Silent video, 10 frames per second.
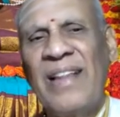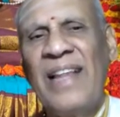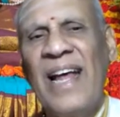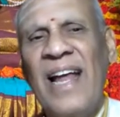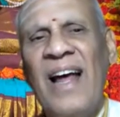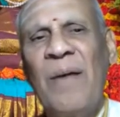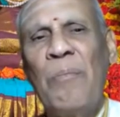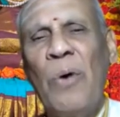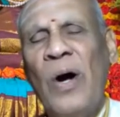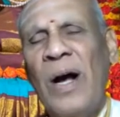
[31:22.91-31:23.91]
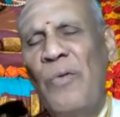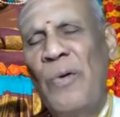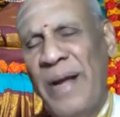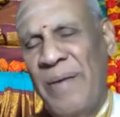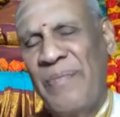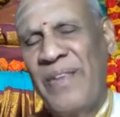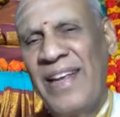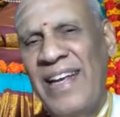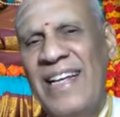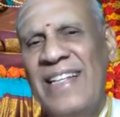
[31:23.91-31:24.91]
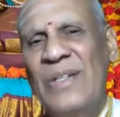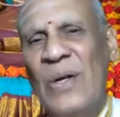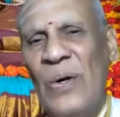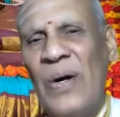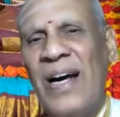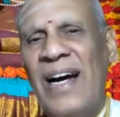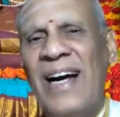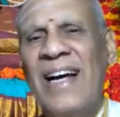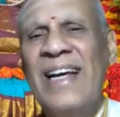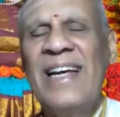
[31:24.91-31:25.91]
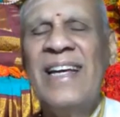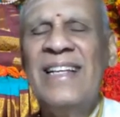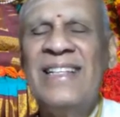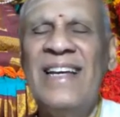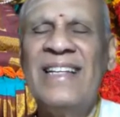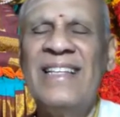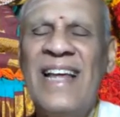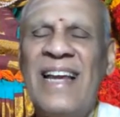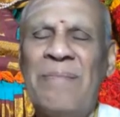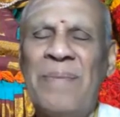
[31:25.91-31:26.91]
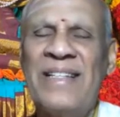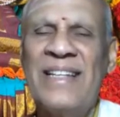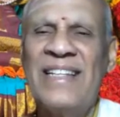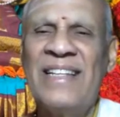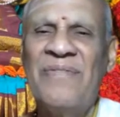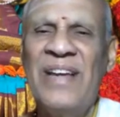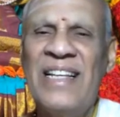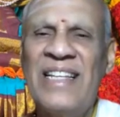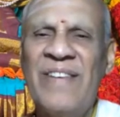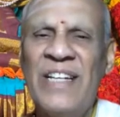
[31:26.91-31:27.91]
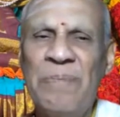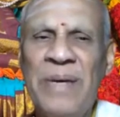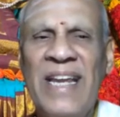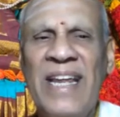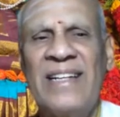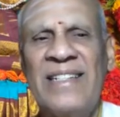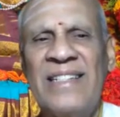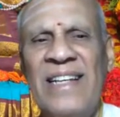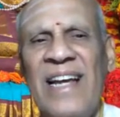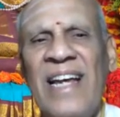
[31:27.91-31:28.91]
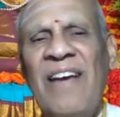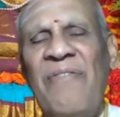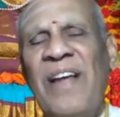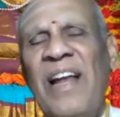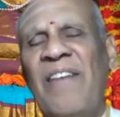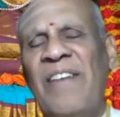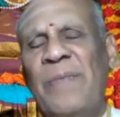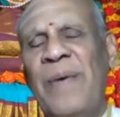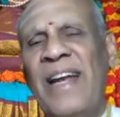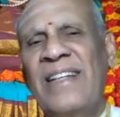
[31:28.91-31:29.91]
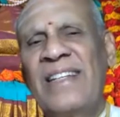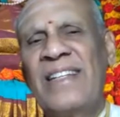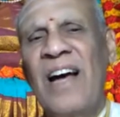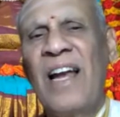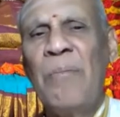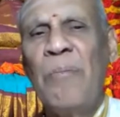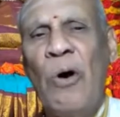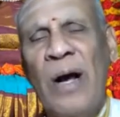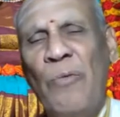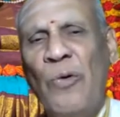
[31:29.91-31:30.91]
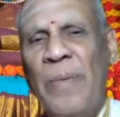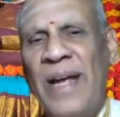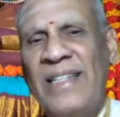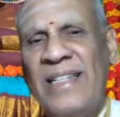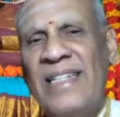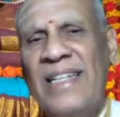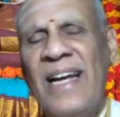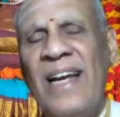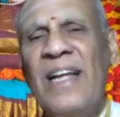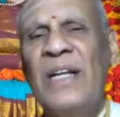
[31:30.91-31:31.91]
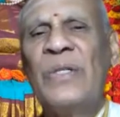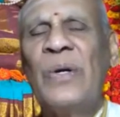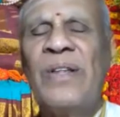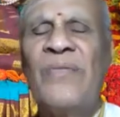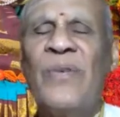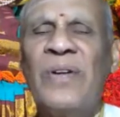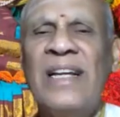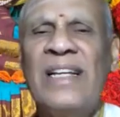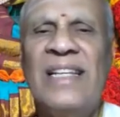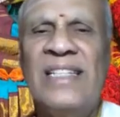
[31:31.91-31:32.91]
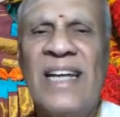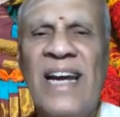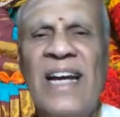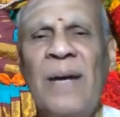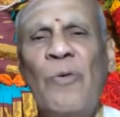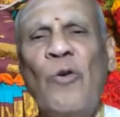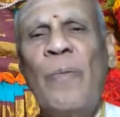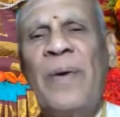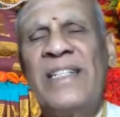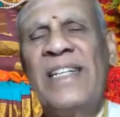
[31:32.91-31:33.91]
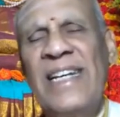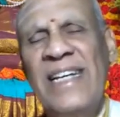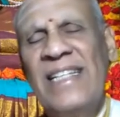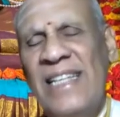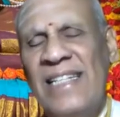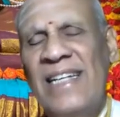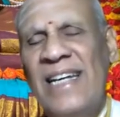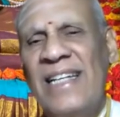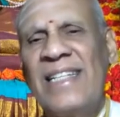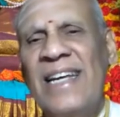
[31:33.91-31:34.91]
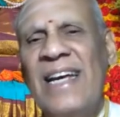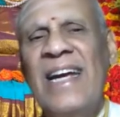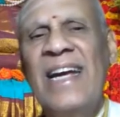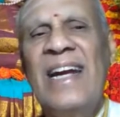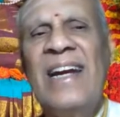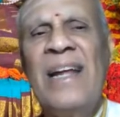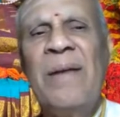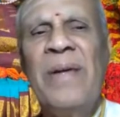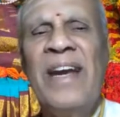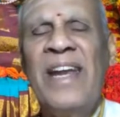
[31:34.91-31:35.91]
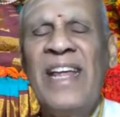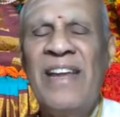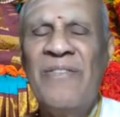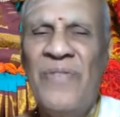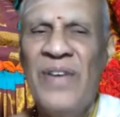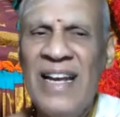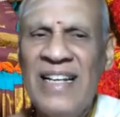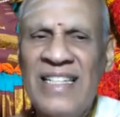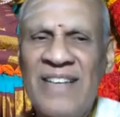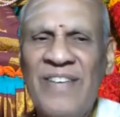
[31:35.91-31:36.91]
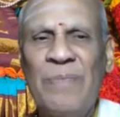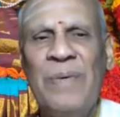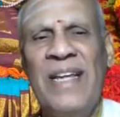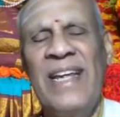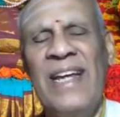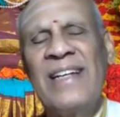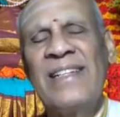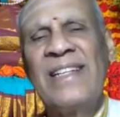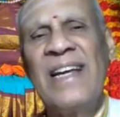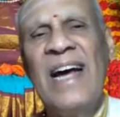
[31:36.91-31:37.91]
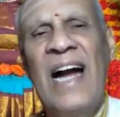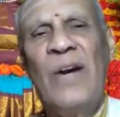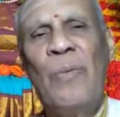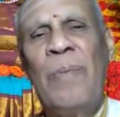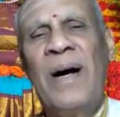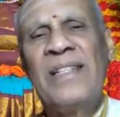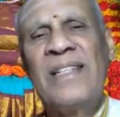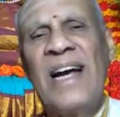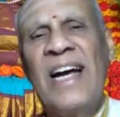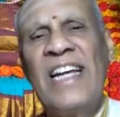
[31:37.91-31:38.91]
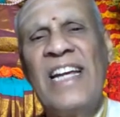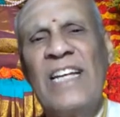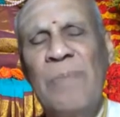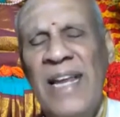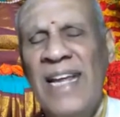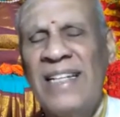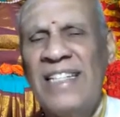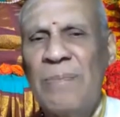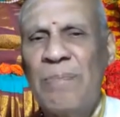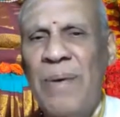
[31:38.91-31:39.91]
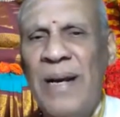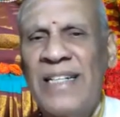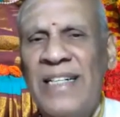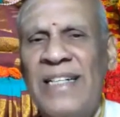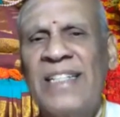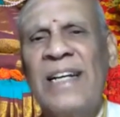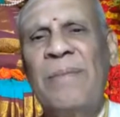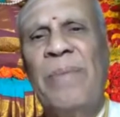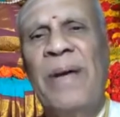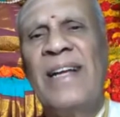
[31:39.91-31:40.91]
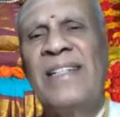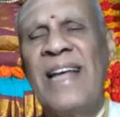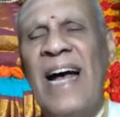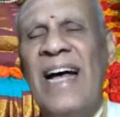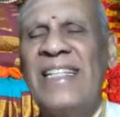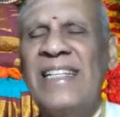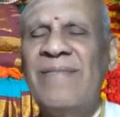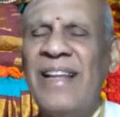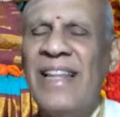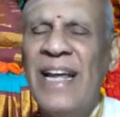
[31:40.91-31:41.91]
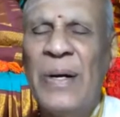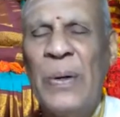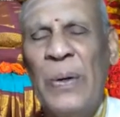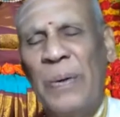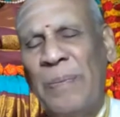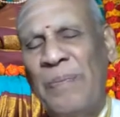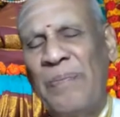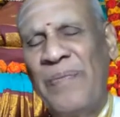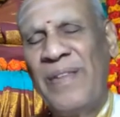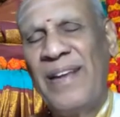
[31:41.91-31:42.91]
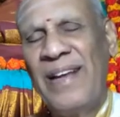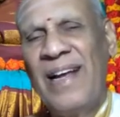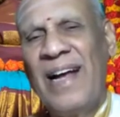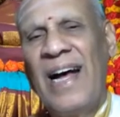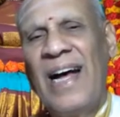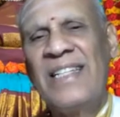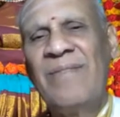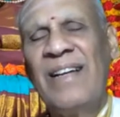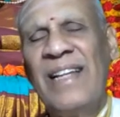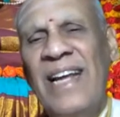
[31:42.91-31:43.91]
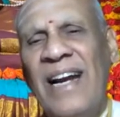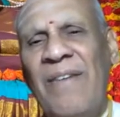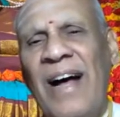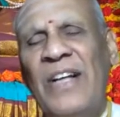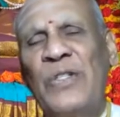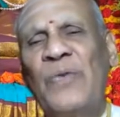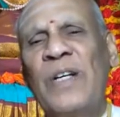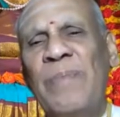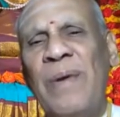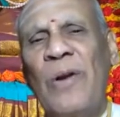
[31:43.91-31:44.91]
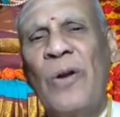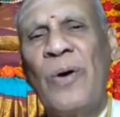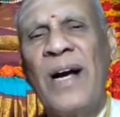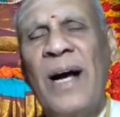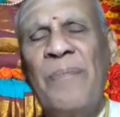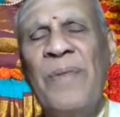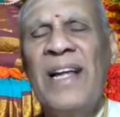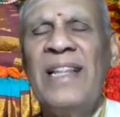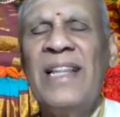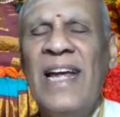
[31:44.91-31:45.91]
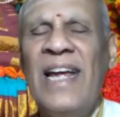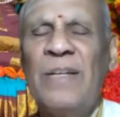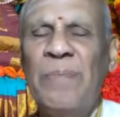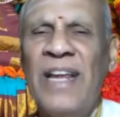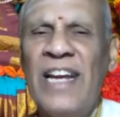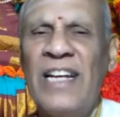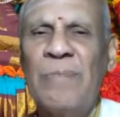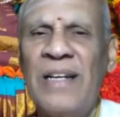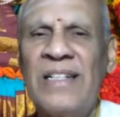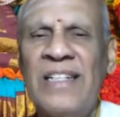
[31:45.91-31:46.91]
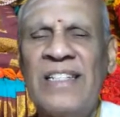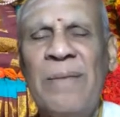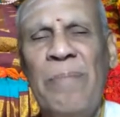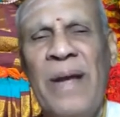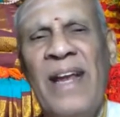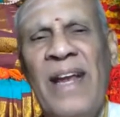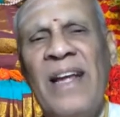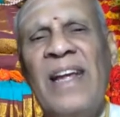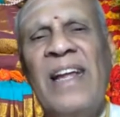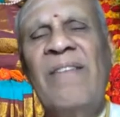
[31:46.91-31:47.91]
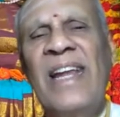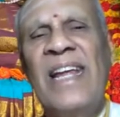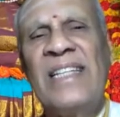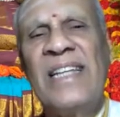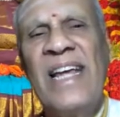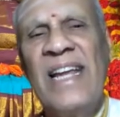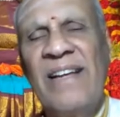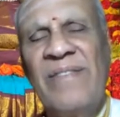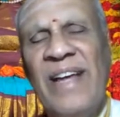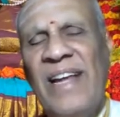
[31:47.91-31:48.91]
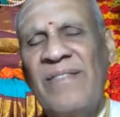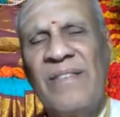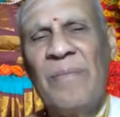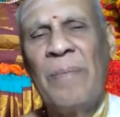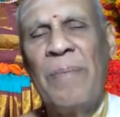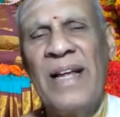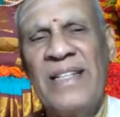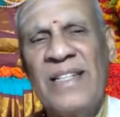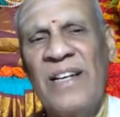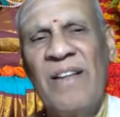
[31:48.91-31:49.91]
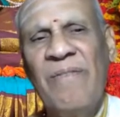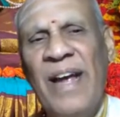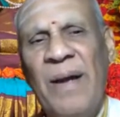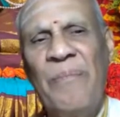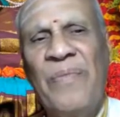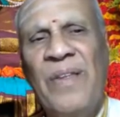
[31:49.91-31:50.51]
They are all Bhoga Bhumi. Each loka, he says, they represent the fields of experience. A field of experience is called Bhoga Bhumi, as I said. So therefore, the second Purvapakshi, he suggests intermediary fields of experience, and Upasaka experiences pleasures and pains as even they go. As even they advance towards Brahmaloka, they experience pleasures and pain in various areas, various places on the way.